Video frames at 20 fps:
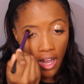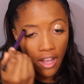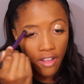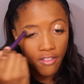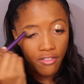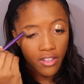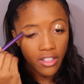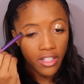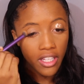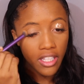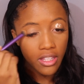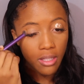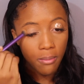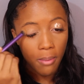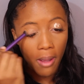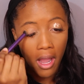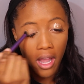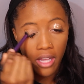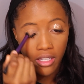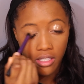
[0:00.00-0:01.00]
I feel like the
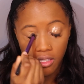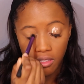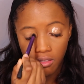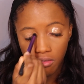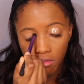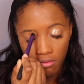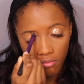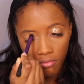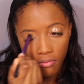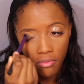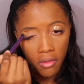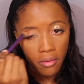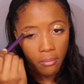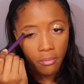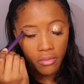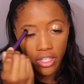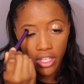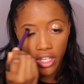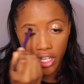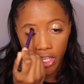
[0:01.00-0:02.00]
past
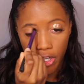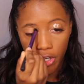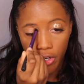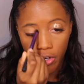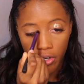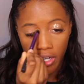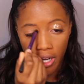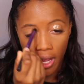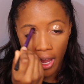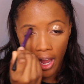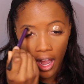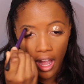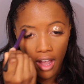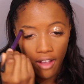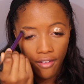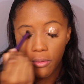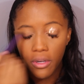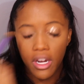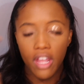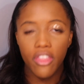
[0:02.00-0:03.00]
year and a
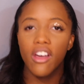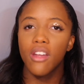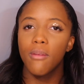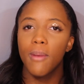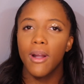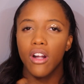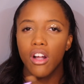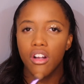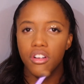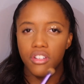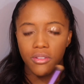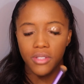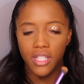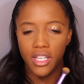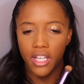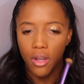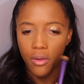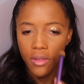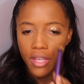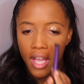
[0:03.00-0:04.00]
half, when I thought about college, I was
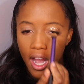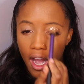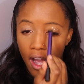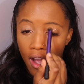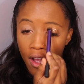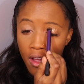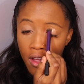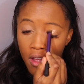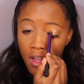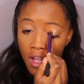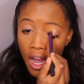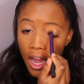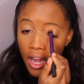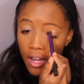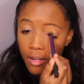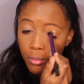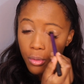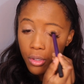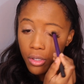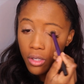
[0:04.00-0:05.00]
like, oh yeah,
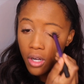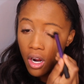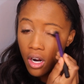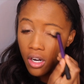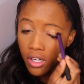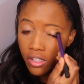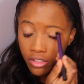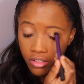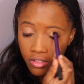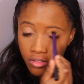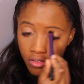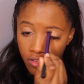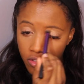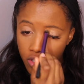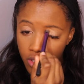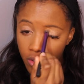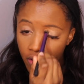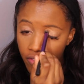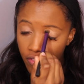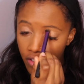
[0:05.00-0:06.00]
I work hard,
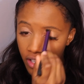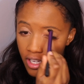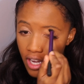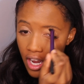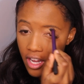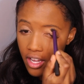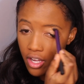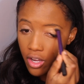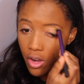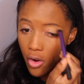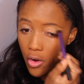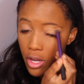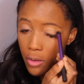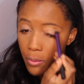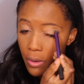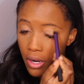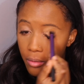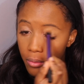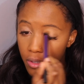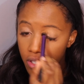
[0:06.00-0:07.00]
so I feel like I can go
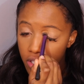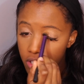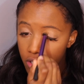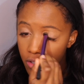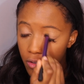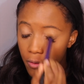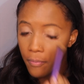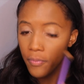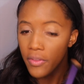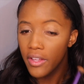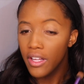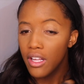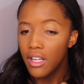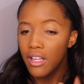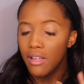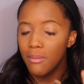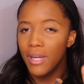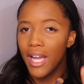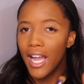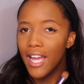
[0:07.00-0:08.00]
anywhere I want to.
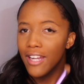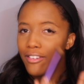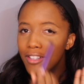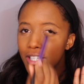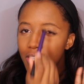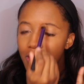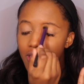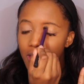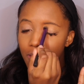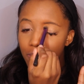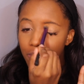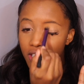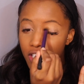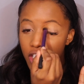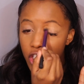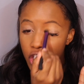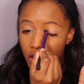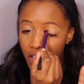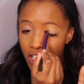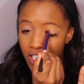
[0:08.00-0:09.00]
But I don't know,
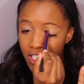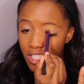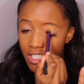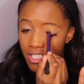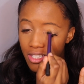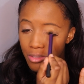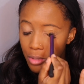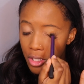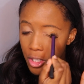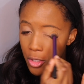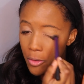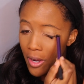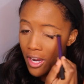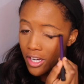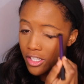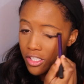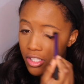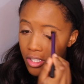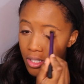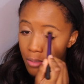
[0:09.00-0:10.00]
something changes when you
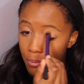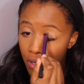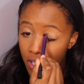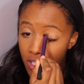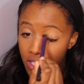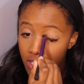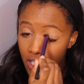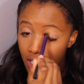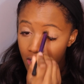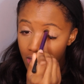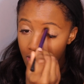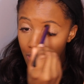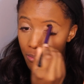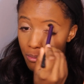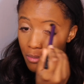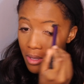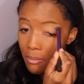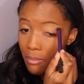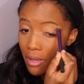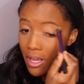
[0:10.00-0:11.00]
actually press that
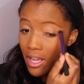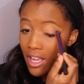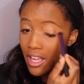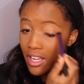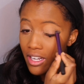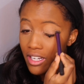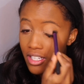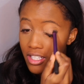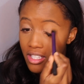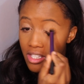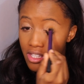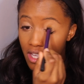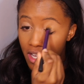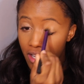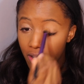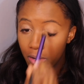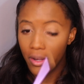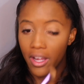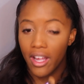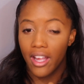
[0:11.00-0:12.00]
submit button and it's
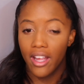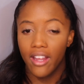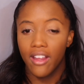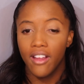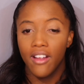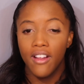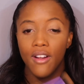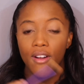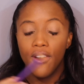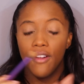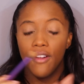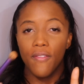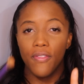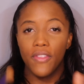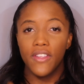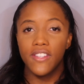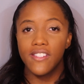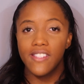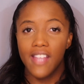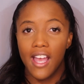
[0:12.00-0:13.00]
like, okay,
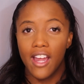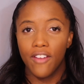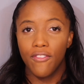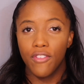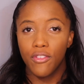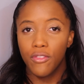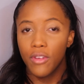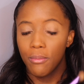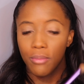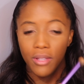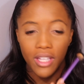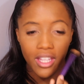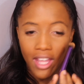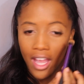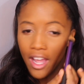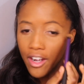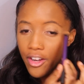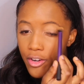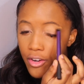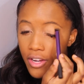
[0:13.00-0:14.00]
this is out of
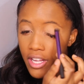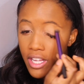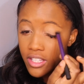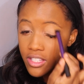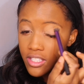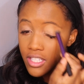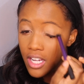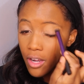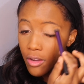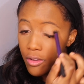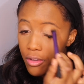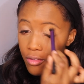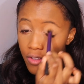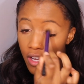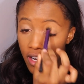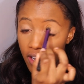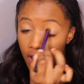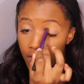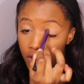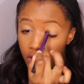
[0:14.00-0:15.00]
completely out of your hands now. You've
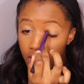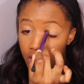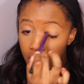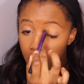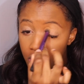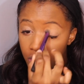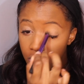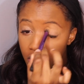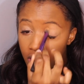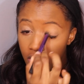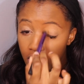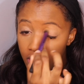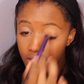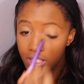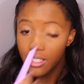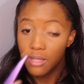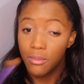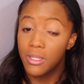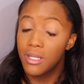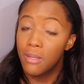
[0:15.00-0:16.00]
done everything that you can.
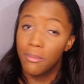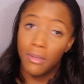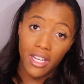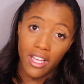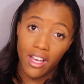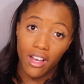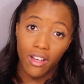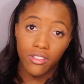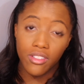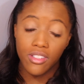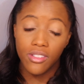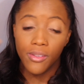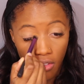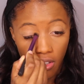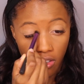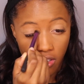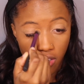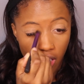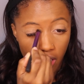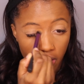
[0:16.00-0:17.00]
It's up to somebody else.
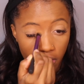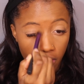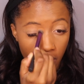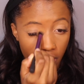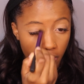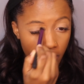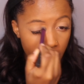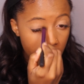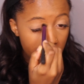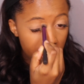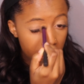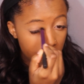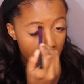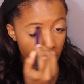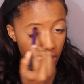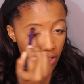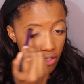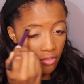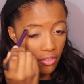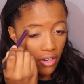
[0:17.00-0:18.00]
So I don't know. It's just
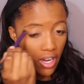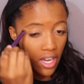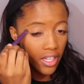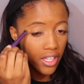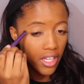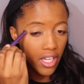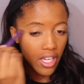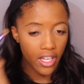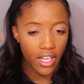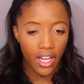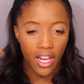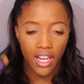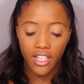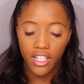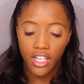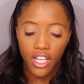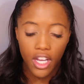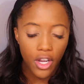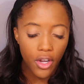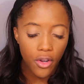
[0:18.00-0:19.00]
nerve wracking.
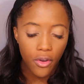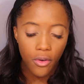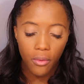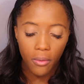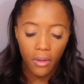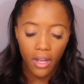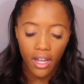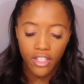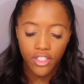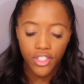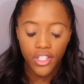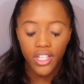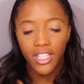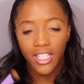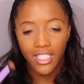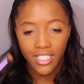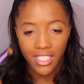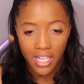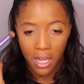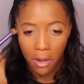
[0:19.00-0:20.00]
I know I try
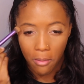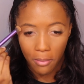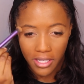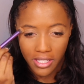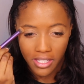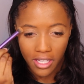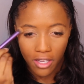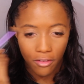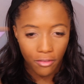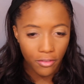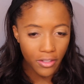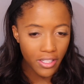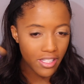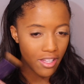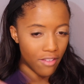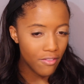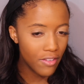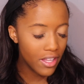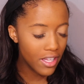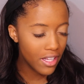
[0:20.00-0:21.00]
not to doubt myself
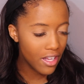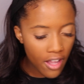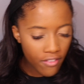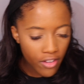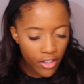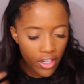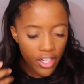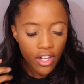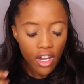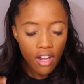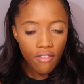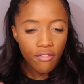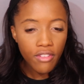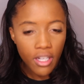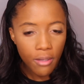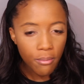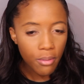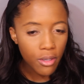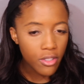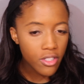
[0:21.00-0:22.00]
because I feel like a very
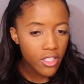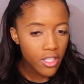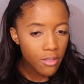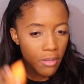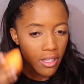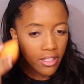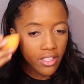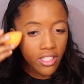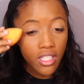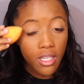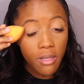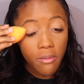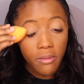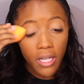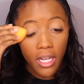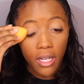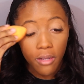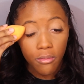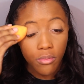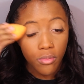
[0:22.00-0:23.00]
confident person, but at the same
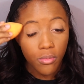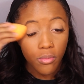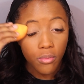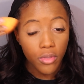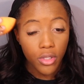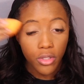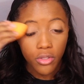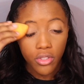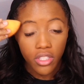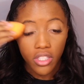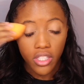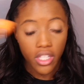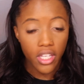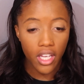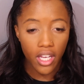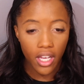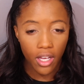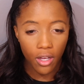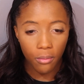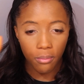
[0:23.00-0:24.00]
time, you just
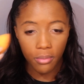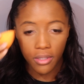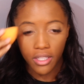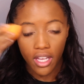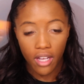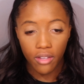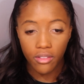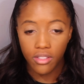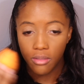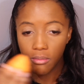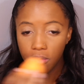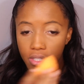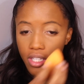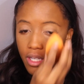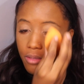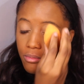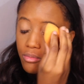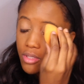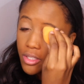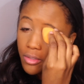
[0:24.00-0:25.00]
can't help but doubt
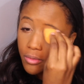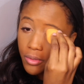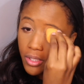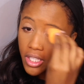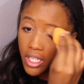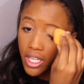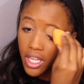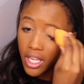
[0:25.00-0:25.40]
sometimes. You really